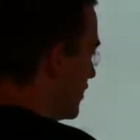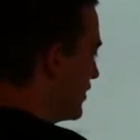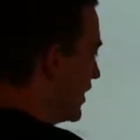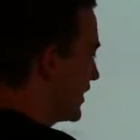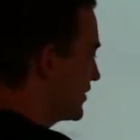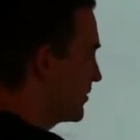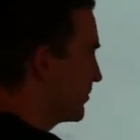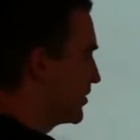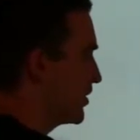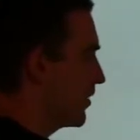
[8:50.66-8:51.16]

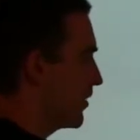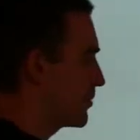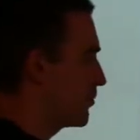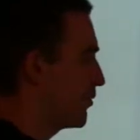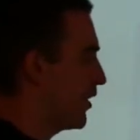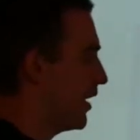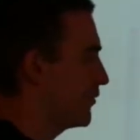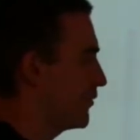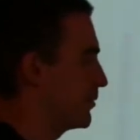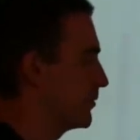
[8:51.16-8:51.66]
unlike some of the other
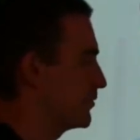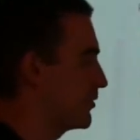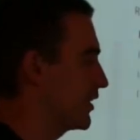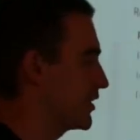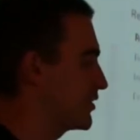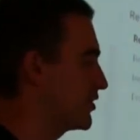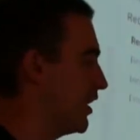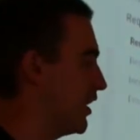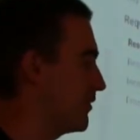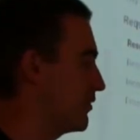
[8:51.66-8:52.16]
platforms
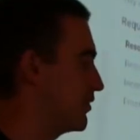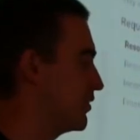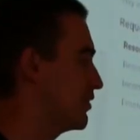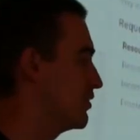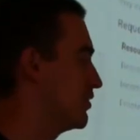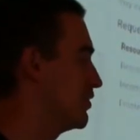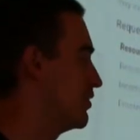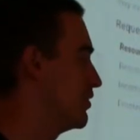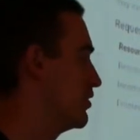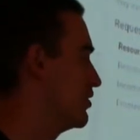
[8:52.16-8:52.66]
like Java,
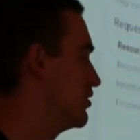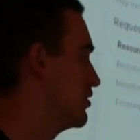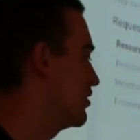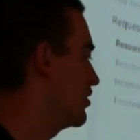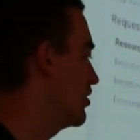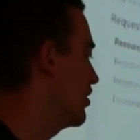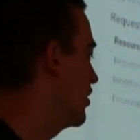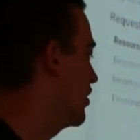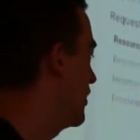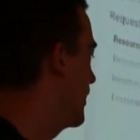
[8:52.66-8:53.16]

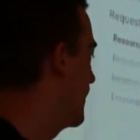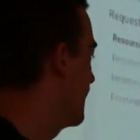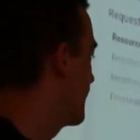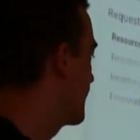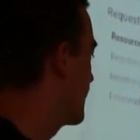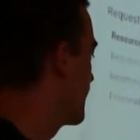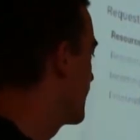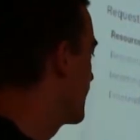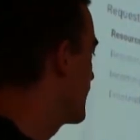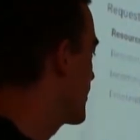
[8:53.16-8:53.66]
um,
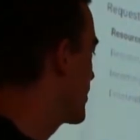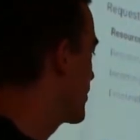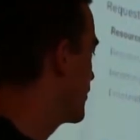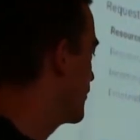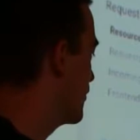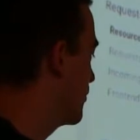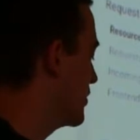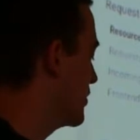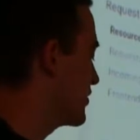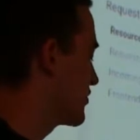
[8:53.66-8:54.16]
the,
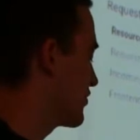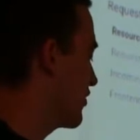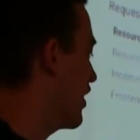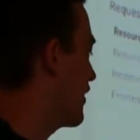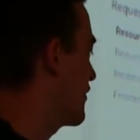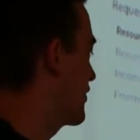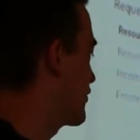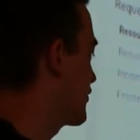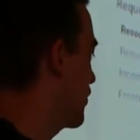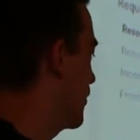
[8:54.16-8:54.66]
we
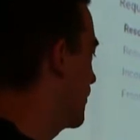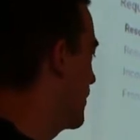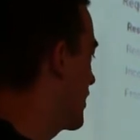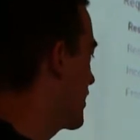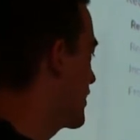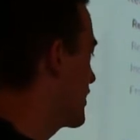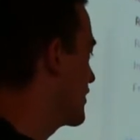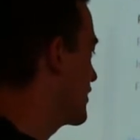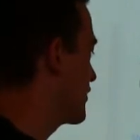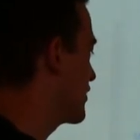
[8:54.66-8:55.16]
saw this
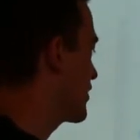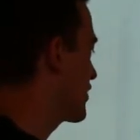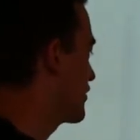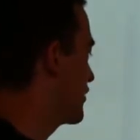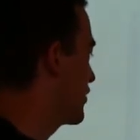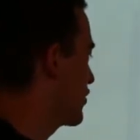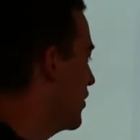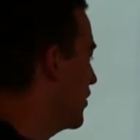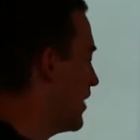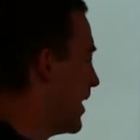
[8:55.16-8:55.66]
already,
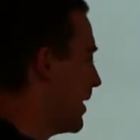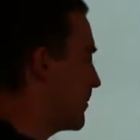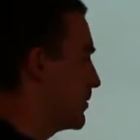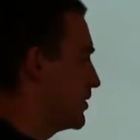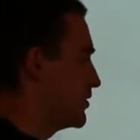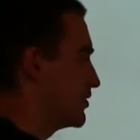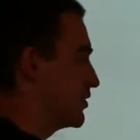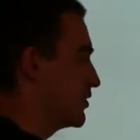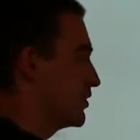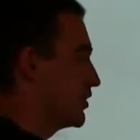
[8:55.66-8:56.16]
the, the Go App
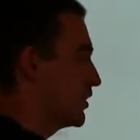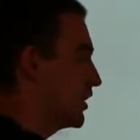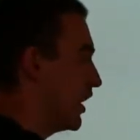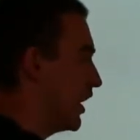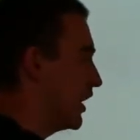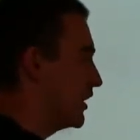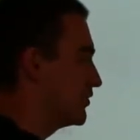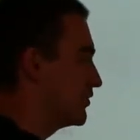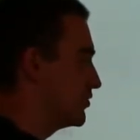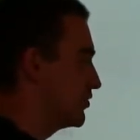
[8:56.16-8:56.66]
Engine,
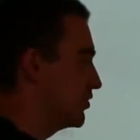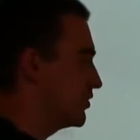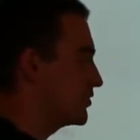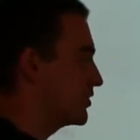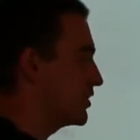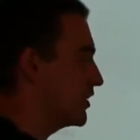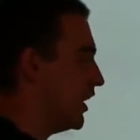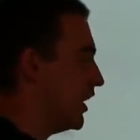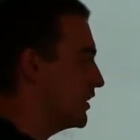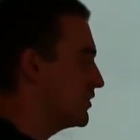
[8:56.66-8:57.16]
it's
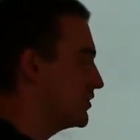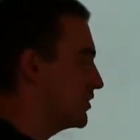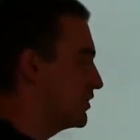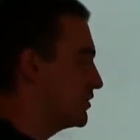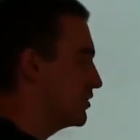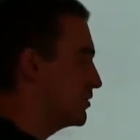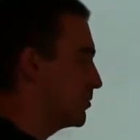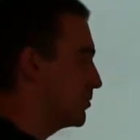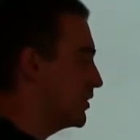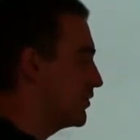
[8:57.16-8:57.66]
just the
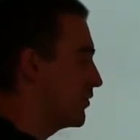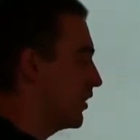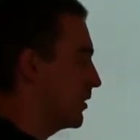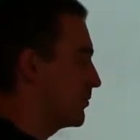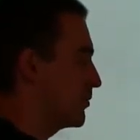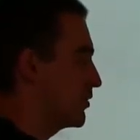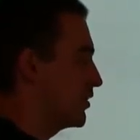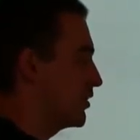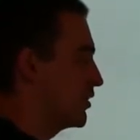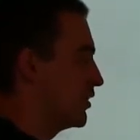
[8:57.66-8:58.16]
HTTP one.
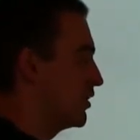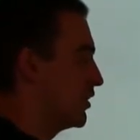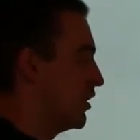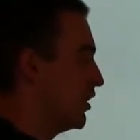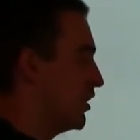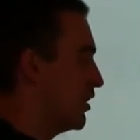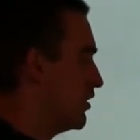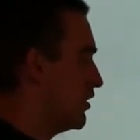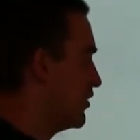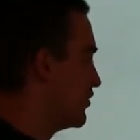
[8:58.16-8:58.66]

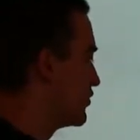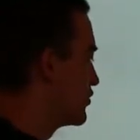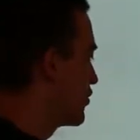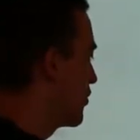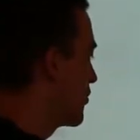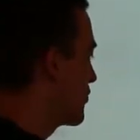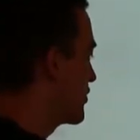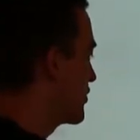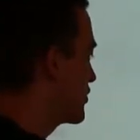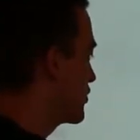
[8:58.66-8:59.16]

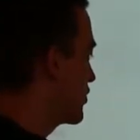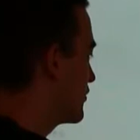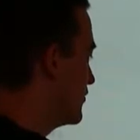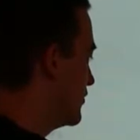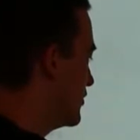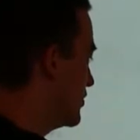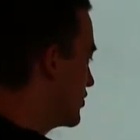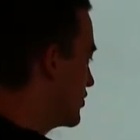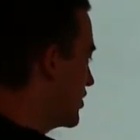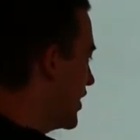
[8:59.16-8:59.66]
So the
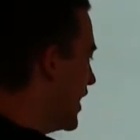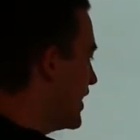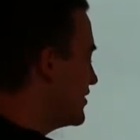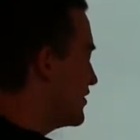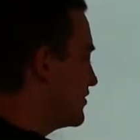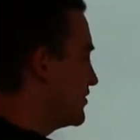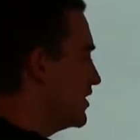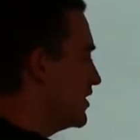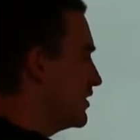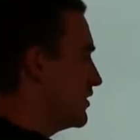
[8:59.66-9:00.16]

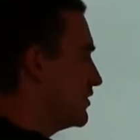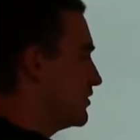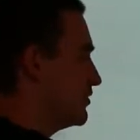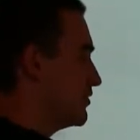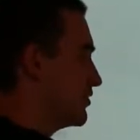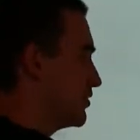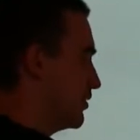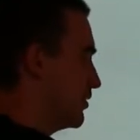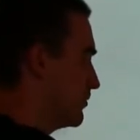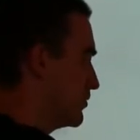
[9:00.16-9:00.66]
changes
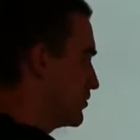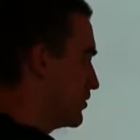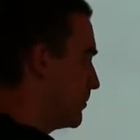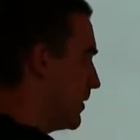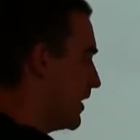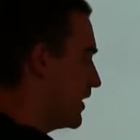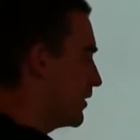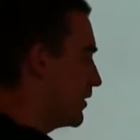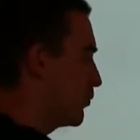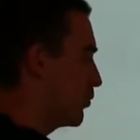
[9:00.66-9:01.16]
needed to, to
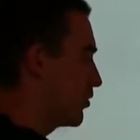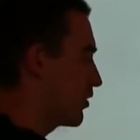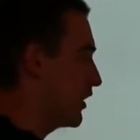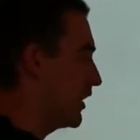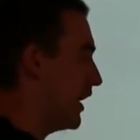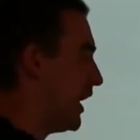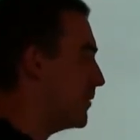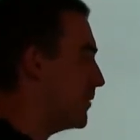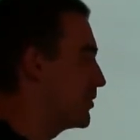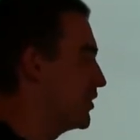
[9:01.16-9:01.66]
make it work
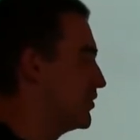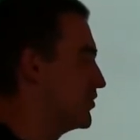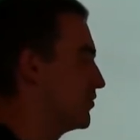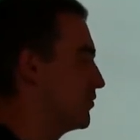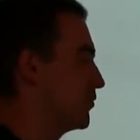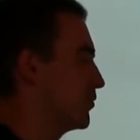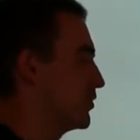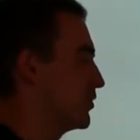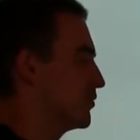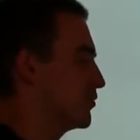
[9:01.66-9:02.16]
on App Engine
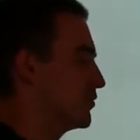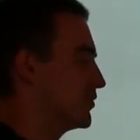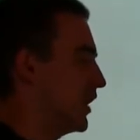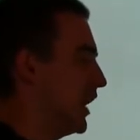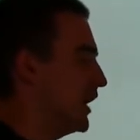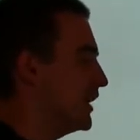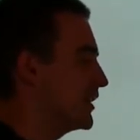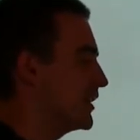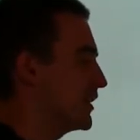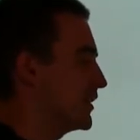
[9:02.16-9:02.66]
were
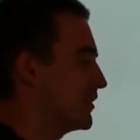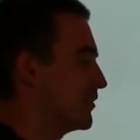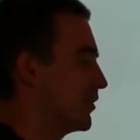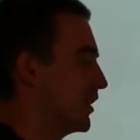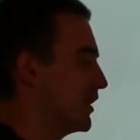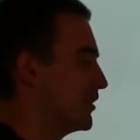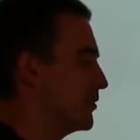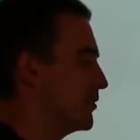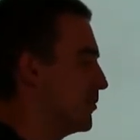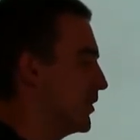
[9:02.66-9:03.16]
tiny,
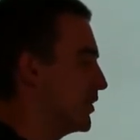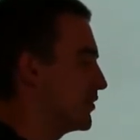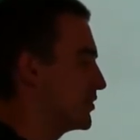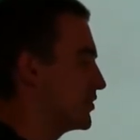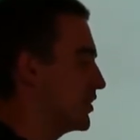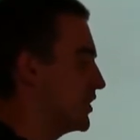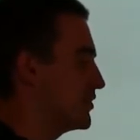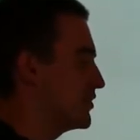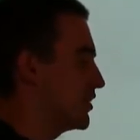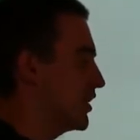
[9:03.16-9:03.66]
right? We barely
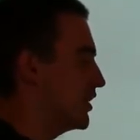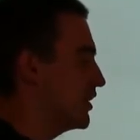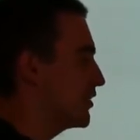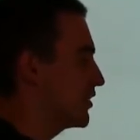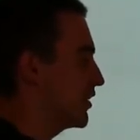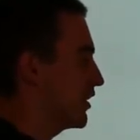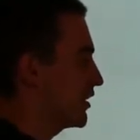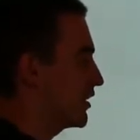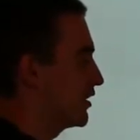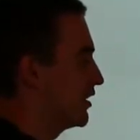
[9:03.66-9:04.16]
changed
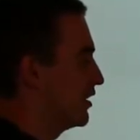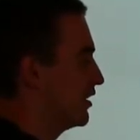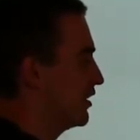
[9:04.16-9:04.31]
anything,